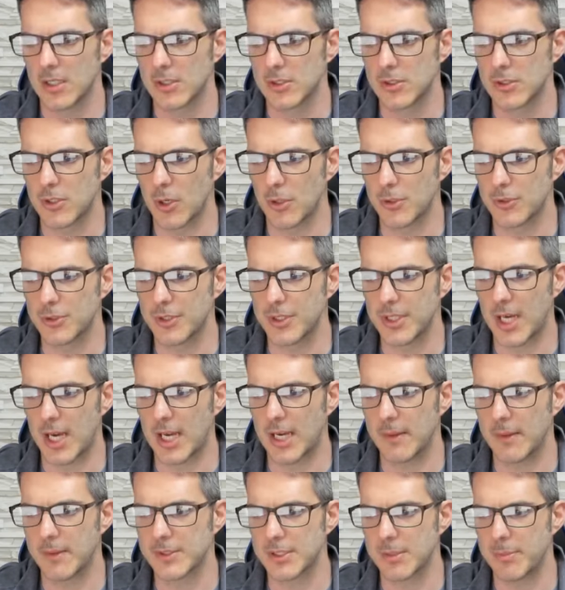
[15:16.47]
Go to the
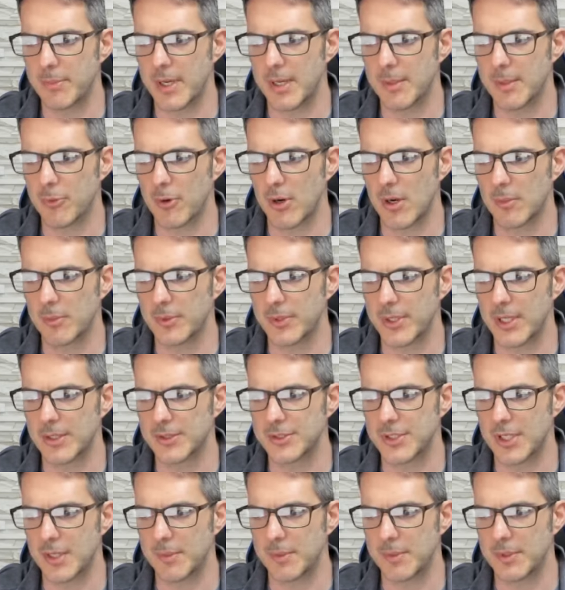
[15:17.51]
iOS command prompt without
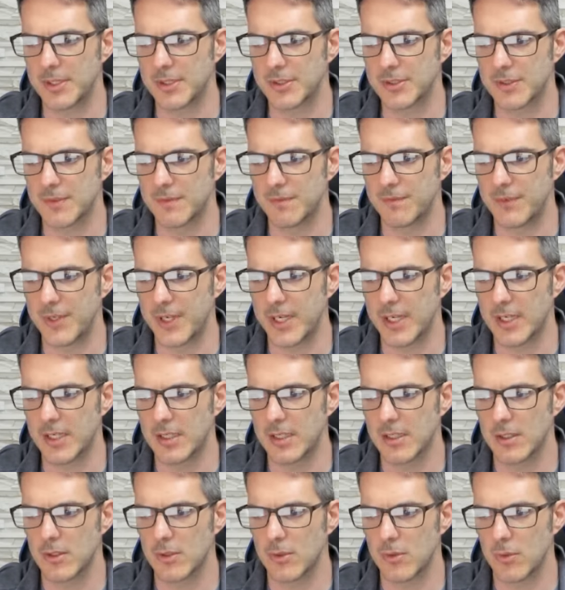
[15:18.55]
saving this config,
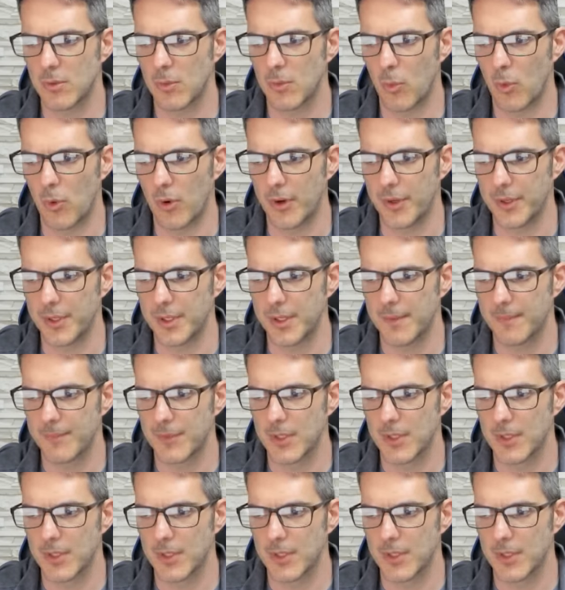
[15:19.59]
0.